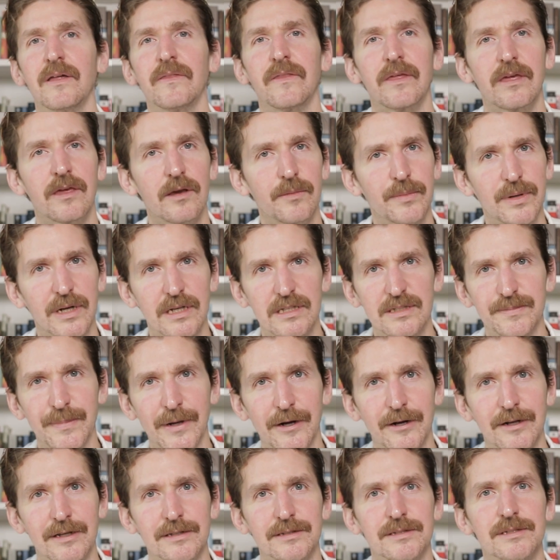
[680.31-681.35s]
the human
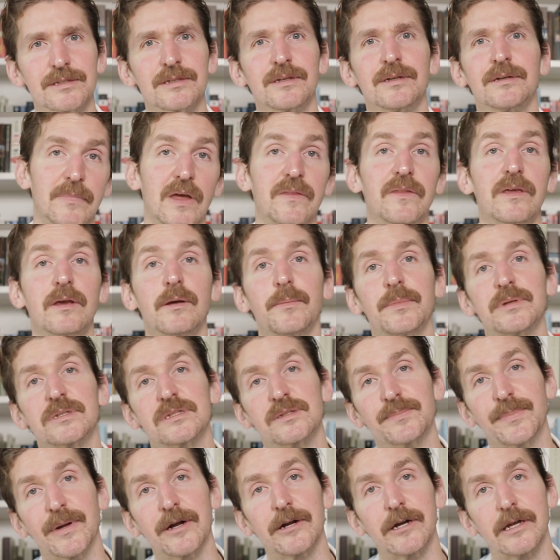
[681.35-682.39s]
experience, and the human
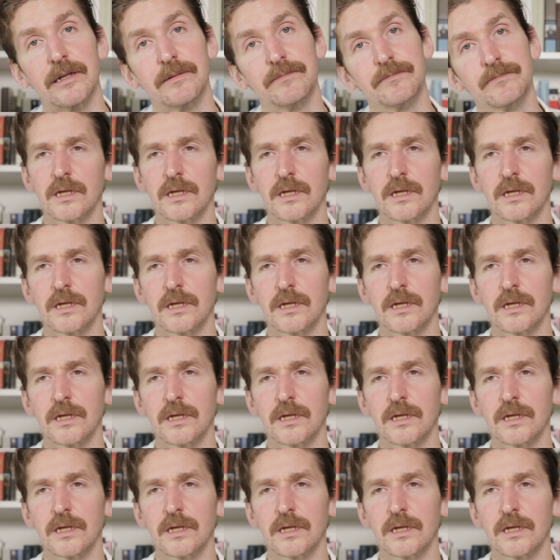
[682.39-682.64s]
spirit.